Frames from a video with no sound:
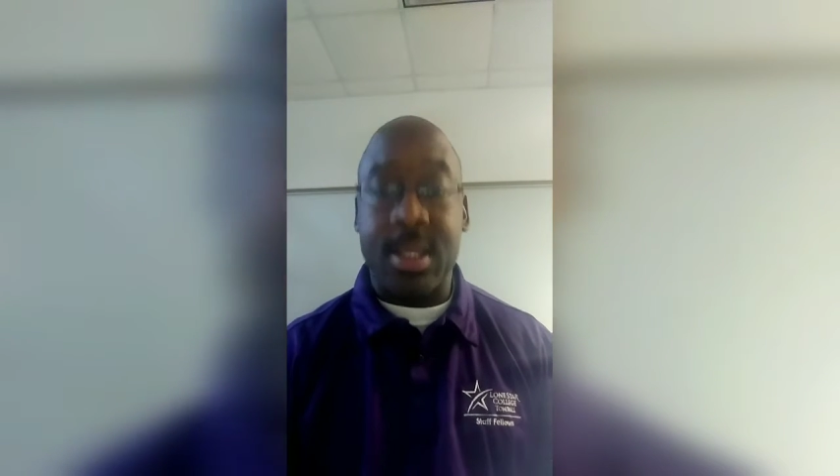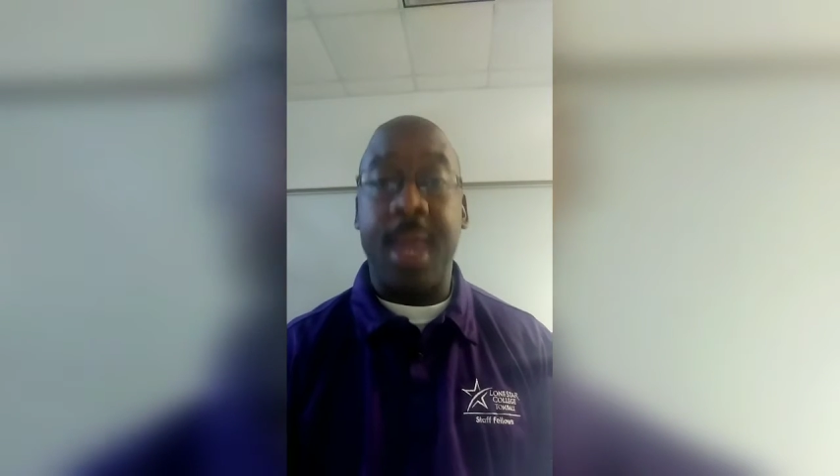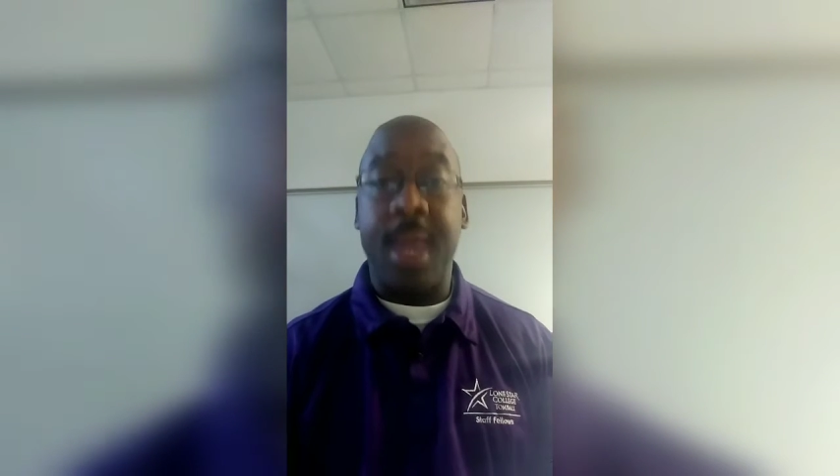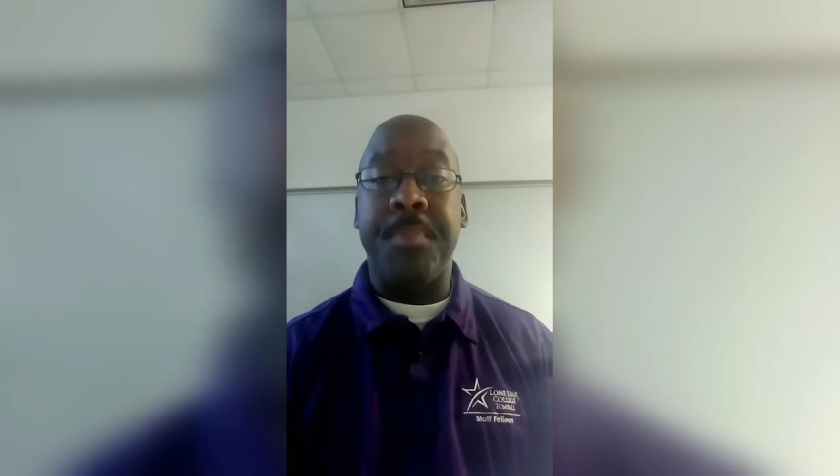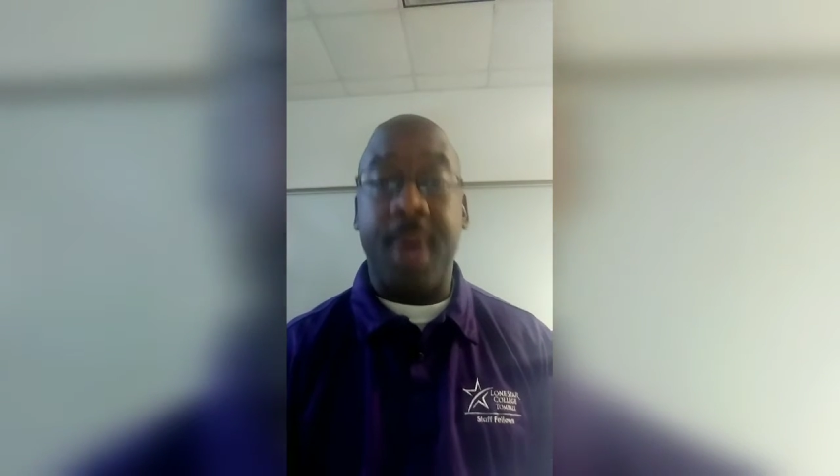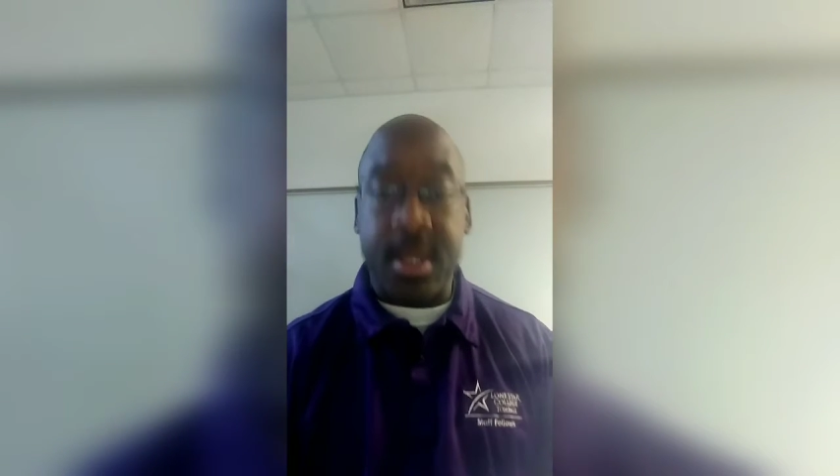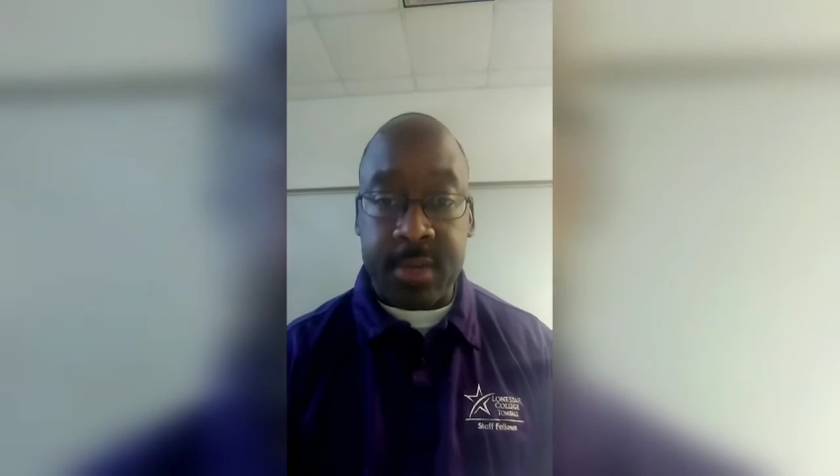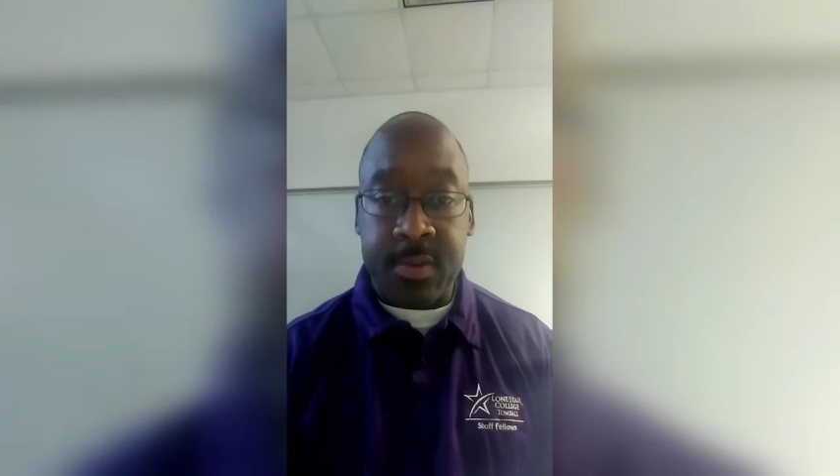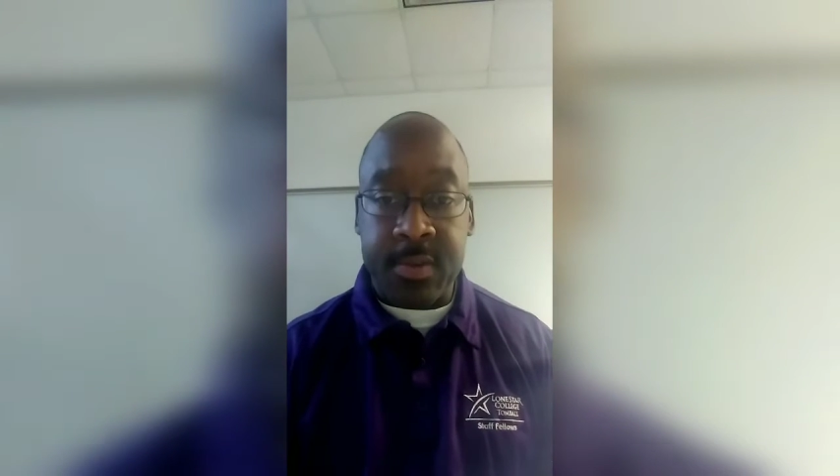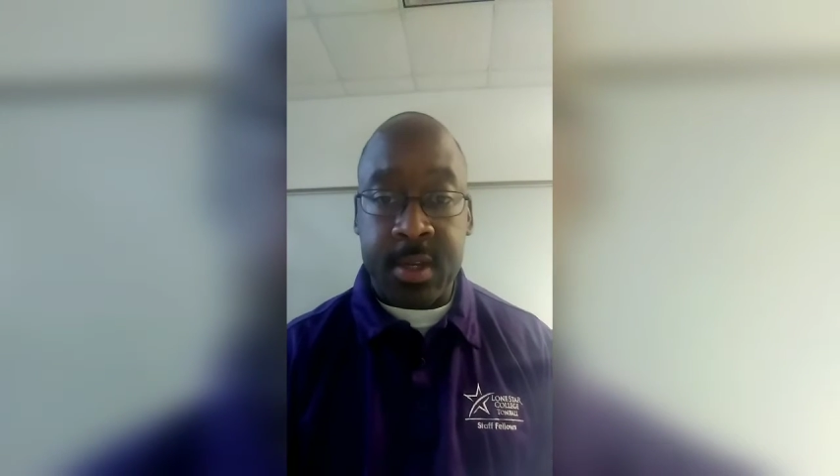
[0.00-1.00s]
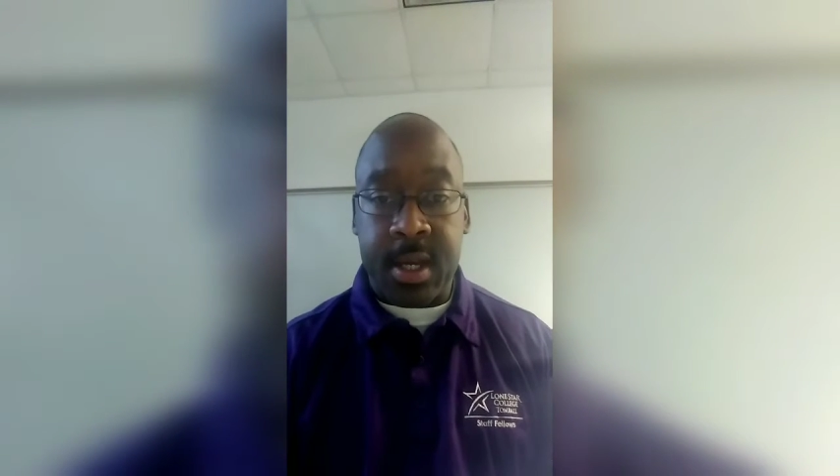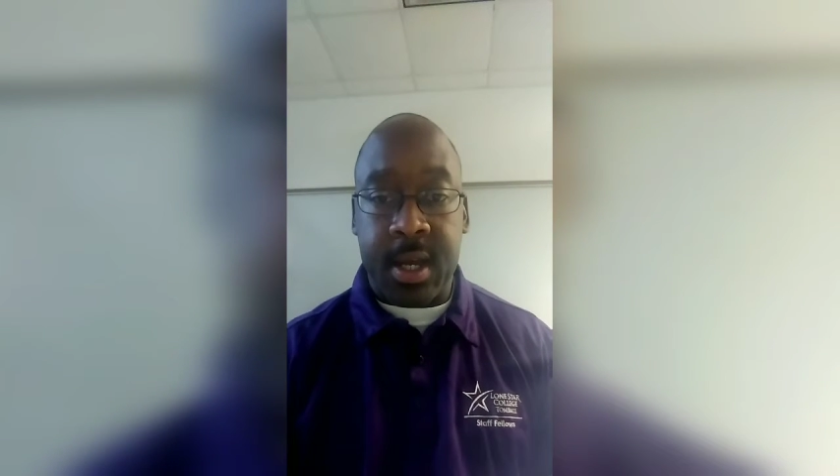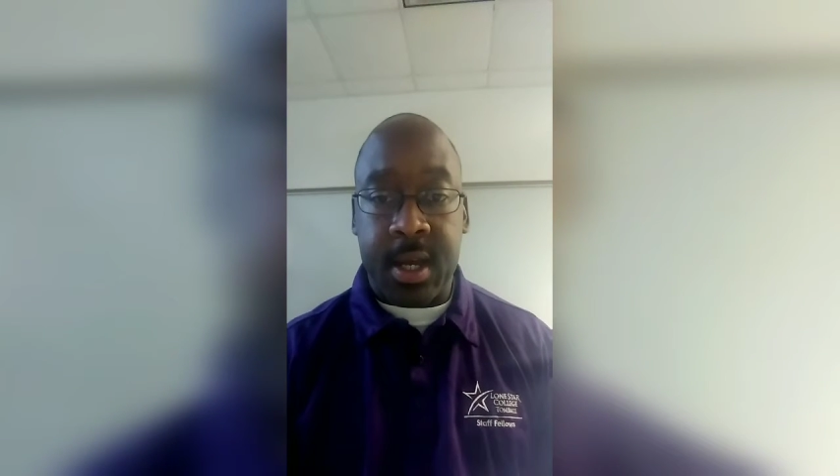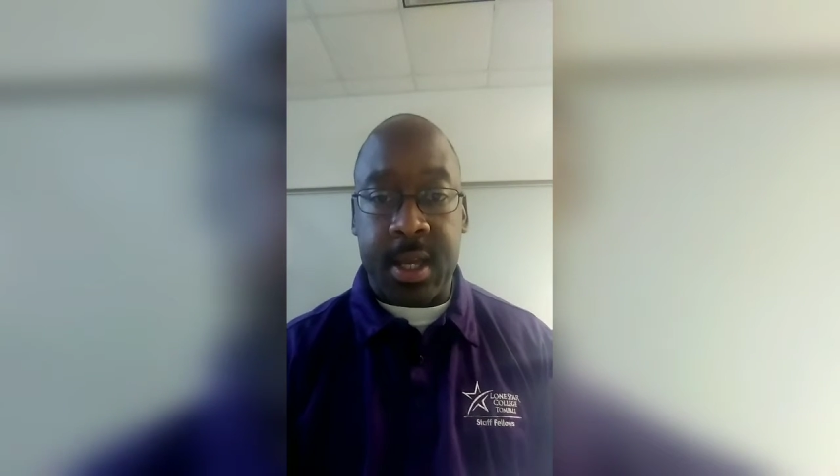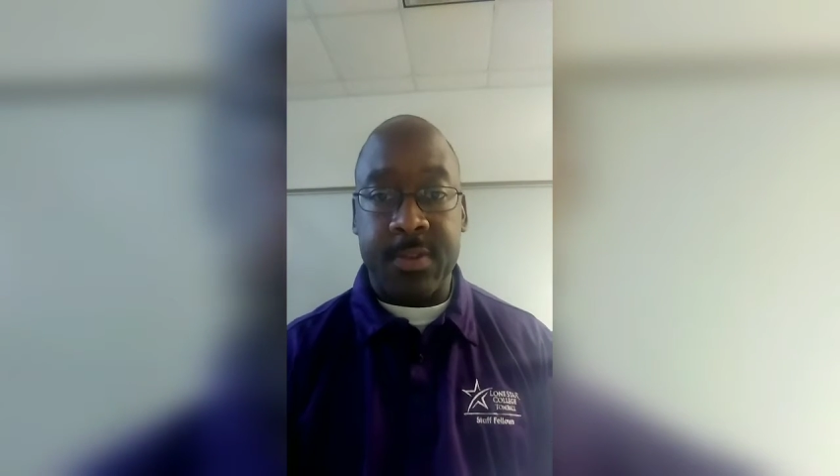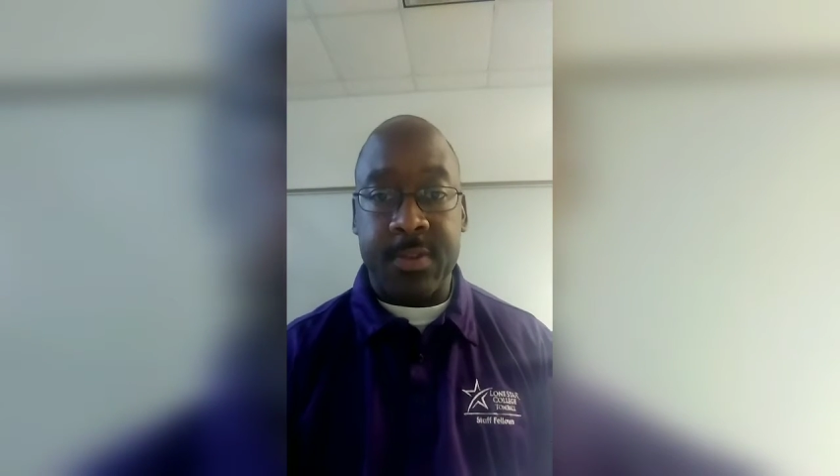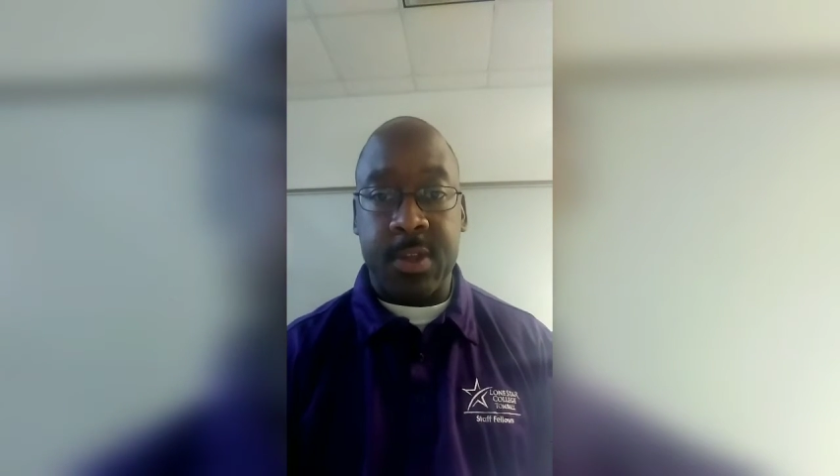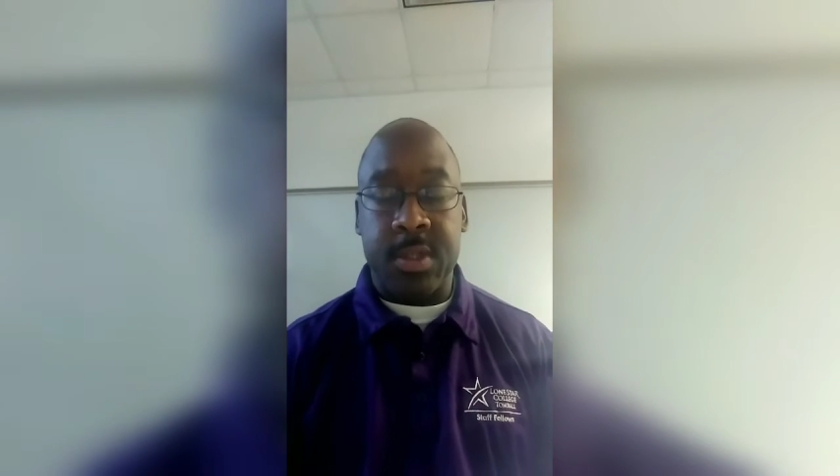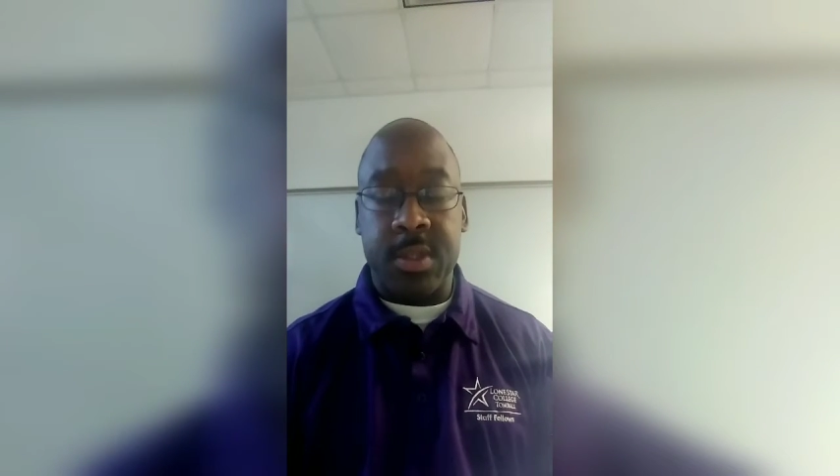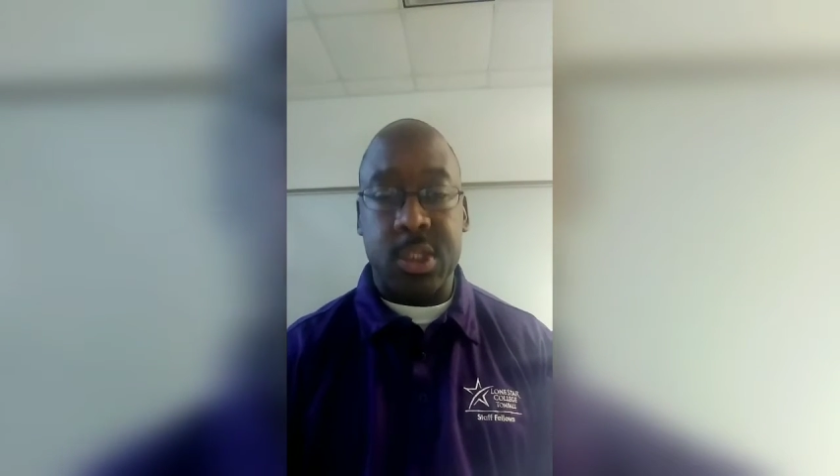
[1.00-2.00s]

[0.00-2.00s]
Stay positive, even